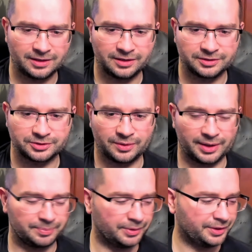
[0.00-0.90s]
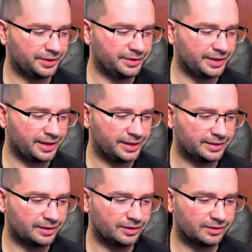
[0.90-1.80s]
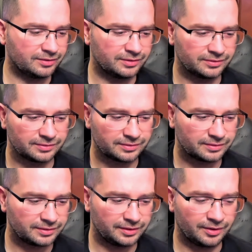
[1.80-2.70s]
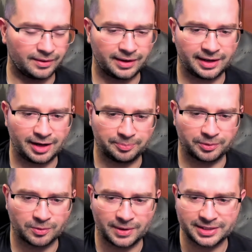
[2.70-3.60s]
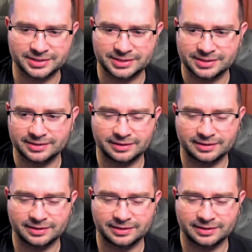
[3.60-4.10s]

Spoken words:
So I put in a help request.